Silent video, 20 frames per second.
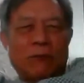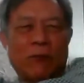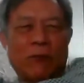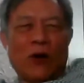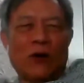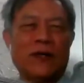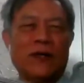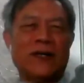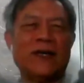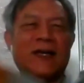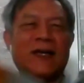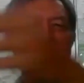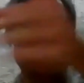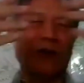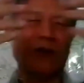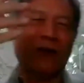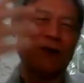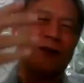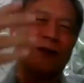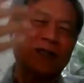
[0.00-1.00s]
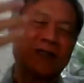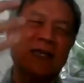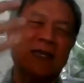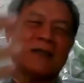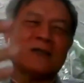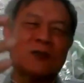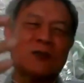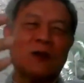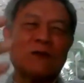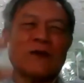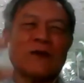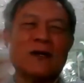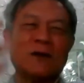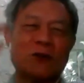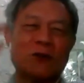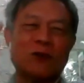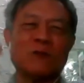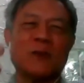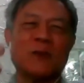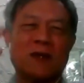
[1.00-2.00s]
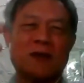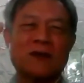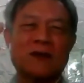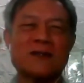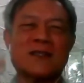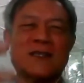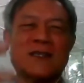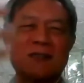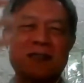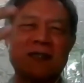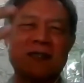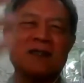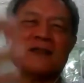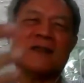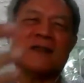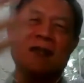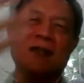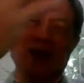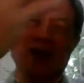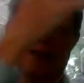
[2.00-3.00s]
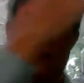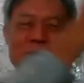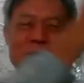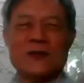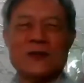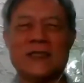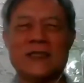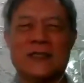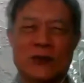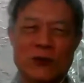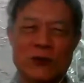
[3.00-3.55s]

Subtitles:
poly, or your son is not very good because he's in, this